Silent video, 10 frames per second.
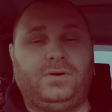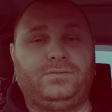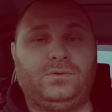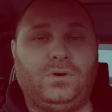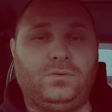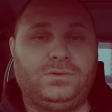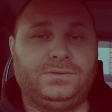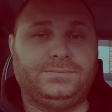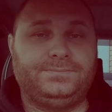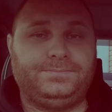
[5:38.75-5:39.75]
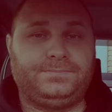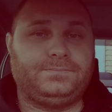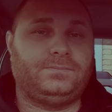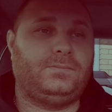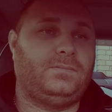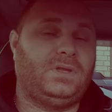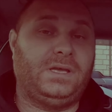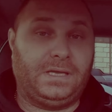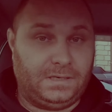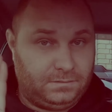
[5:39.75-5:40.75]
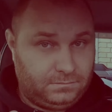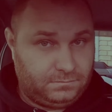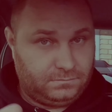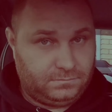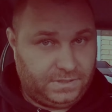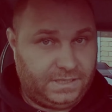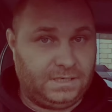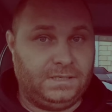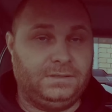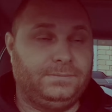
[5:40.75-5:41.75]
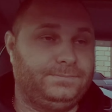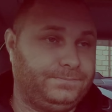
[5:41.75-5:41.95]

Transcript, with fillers: of the road. Again, England.